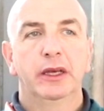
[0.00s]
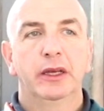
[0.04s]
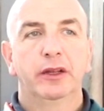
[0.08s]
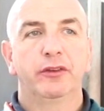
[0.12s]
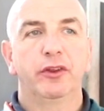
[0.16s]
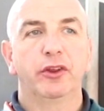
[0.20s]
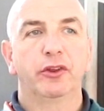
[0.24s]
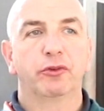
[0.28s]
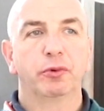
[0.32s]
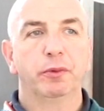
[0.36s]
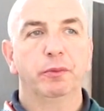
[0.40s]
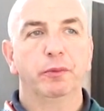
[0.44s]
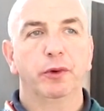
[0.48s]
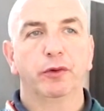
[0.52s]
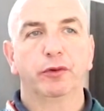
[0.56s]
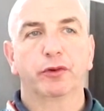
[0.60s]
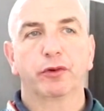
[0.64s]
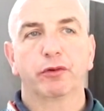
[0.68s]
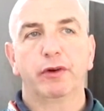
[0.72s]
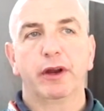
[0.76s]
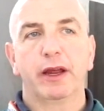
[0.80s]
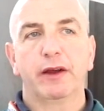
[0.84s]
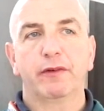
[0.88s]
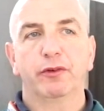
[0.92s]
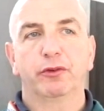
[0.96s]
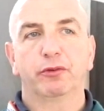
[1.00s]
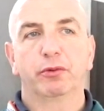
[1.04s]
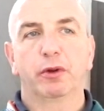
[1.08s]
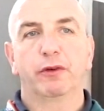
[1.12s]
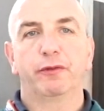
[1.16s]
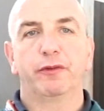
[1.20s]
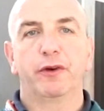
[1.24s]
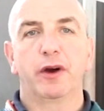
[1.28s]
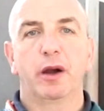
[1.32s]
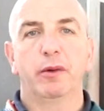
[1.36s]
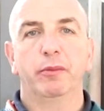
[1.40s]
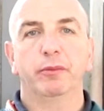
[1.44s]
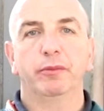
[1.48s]
since we moved to
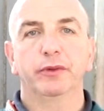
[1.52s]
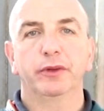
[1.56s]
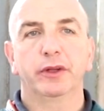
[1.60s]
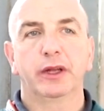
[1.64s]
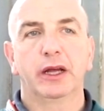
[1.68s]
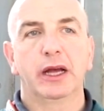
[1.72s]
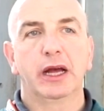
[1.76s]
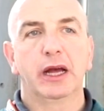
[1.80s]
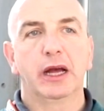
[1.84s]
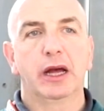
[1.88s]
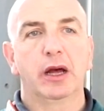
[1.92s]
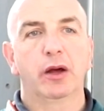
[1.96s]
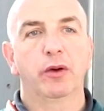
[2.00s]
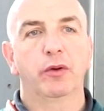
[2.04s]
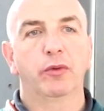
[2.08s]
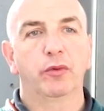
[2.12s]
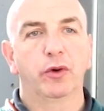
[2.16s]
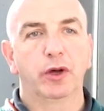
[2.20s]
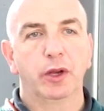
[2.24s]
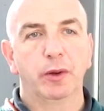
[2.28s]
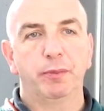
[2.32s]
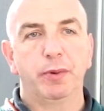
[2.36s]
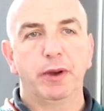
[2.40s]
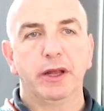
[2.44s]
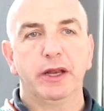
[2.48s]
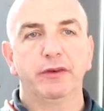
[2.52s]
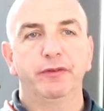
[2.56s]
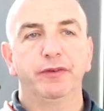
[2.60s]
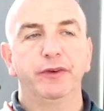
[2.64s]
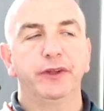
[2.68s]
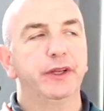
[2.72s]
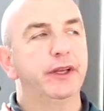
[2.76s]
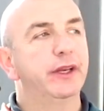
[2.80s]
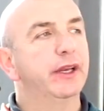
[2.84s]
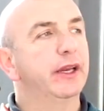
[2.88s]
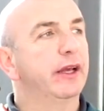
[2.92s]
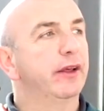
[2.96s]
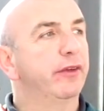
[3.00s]
Ravenswell Farm what a
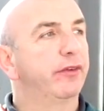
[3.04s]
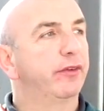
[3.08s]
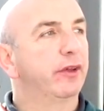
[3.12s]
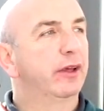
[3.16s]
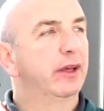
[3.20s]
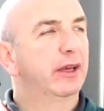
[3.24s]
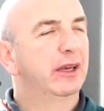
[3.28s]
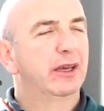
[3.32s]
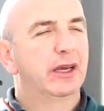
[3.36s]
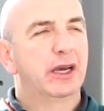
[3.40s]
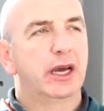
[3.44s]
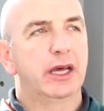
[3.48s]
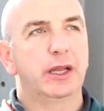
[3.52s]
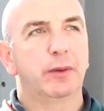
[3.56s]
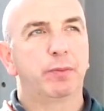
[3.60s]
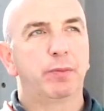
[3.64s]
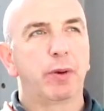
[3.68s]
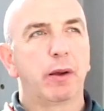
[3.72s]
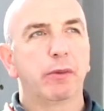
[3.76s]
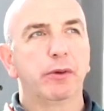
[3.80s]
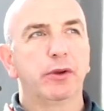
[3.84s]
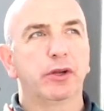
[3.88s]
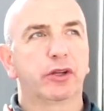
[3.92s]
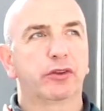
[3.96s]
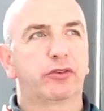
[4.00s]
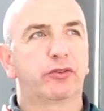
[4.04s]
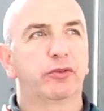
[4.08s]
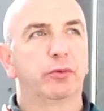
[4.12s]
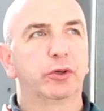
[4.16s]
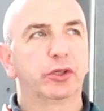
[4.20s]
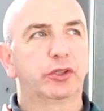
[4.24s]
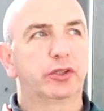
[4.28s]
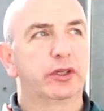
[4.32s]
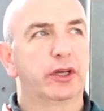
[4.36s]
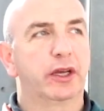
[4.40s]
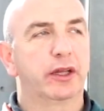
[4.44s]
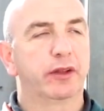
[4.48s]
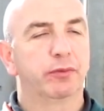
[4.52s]
benefit it is. And probably not
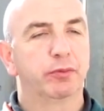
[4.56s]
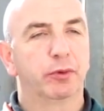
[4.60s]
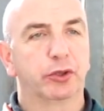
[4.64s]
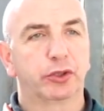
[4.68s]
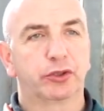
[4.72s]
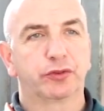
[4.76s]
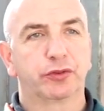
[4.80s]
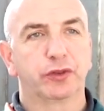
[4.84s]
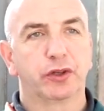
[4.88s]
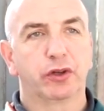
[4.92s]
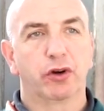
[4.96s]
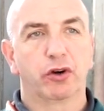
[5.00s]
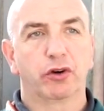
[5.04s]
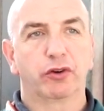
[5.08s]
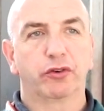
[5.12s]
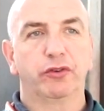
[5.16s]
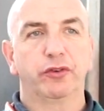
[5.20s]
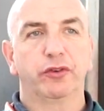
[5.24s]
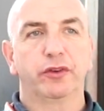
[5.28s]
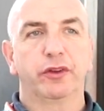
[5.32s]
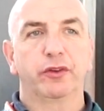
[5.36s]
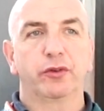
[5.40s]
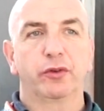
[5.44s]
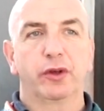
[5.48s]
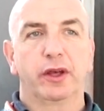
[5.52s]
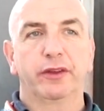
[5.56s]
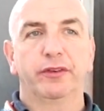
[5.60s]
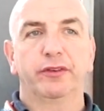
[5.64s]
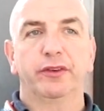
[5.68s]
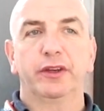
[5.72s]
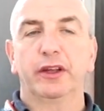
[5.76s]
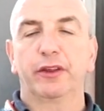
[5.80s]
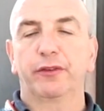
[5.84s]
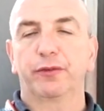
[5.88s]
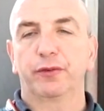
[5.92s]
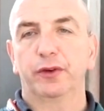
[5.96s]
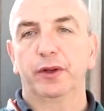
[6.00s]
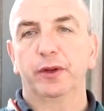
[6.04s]
as much for the horses as
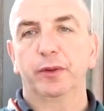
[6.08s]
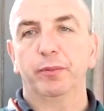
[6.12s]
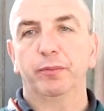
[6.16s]
it is for